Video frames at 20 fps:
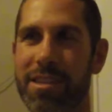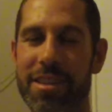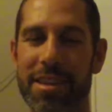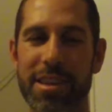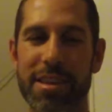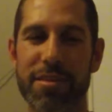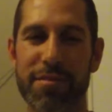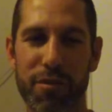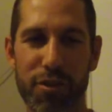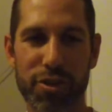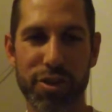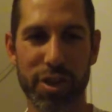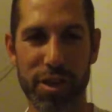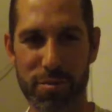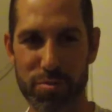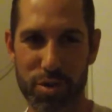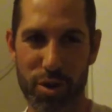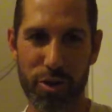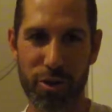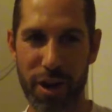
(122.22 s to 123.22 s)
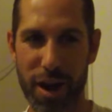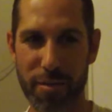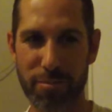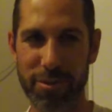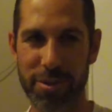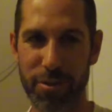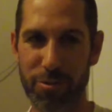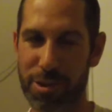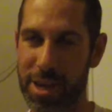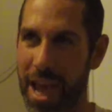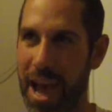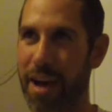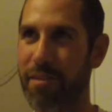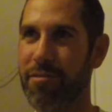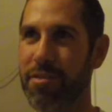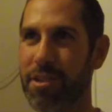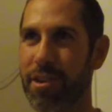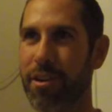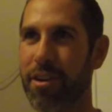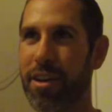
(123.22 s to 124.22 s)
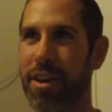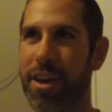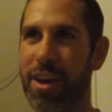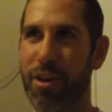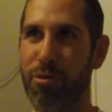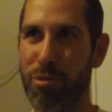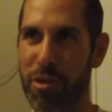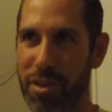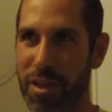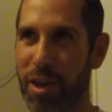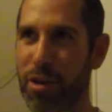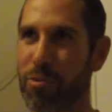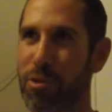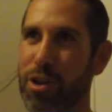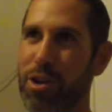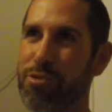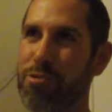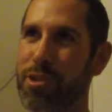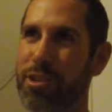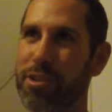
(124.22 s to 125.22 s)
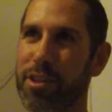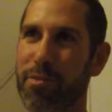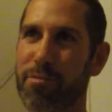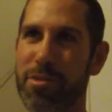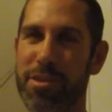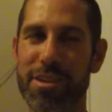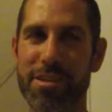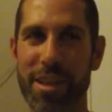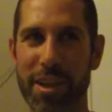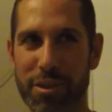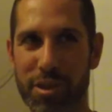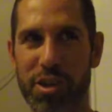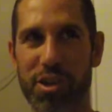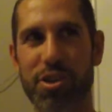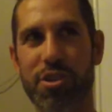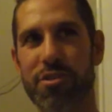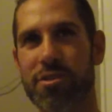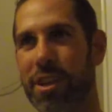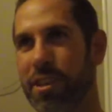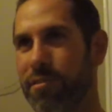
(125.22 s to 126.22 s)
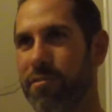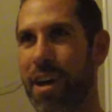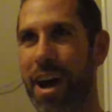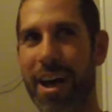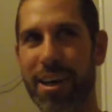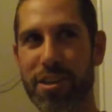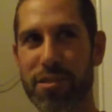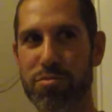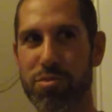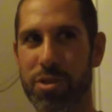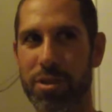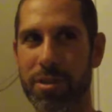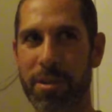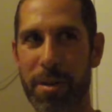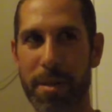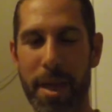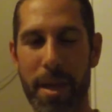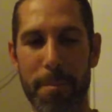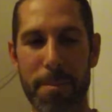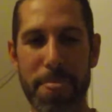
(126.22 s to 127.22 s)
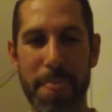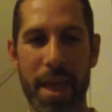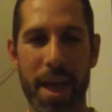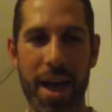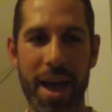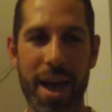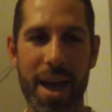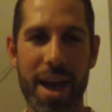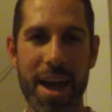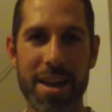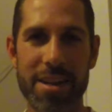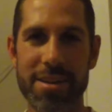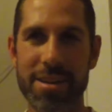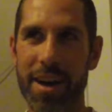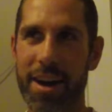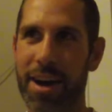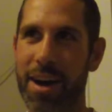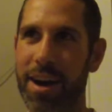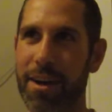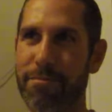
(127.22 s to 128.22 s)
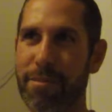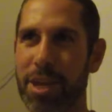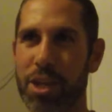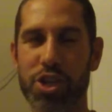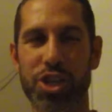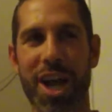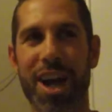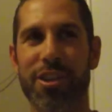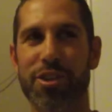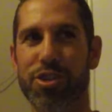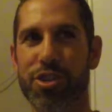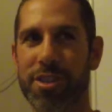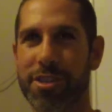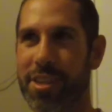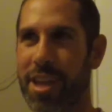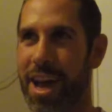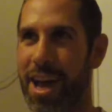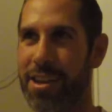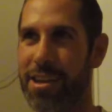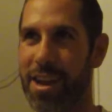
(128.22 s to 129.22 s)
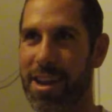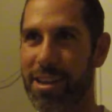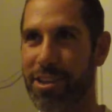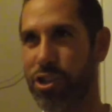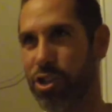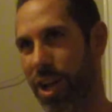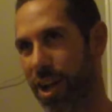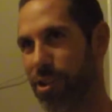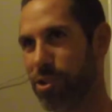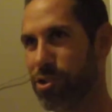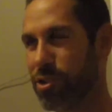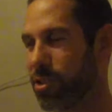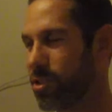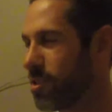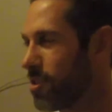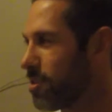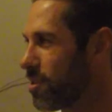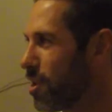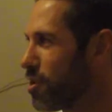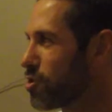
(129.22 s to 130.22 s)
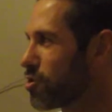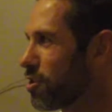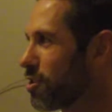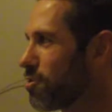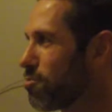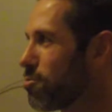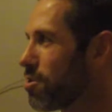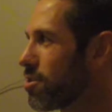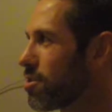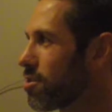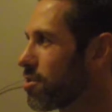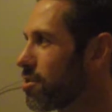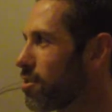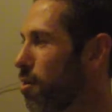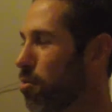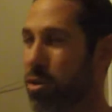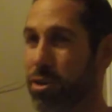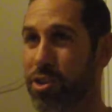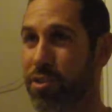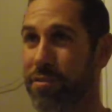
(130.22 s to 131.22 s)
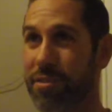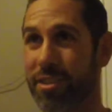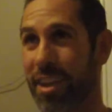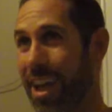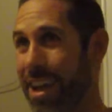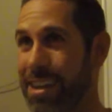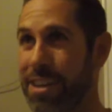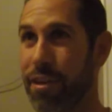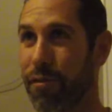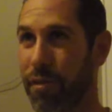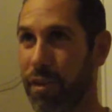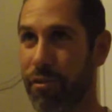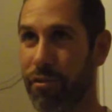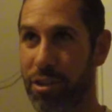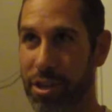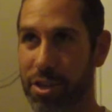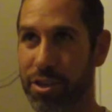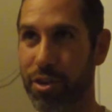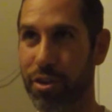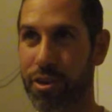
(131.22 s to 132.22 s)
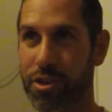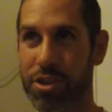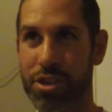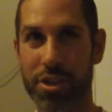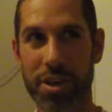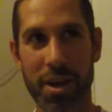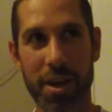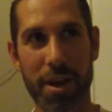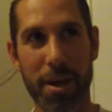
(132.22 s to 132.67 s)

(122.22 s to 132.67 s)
the diversity programs that we have here? We think we're doing something that's good, that's valuable. And he challenges that, and he challenges it essentially with a bunch of scientific research.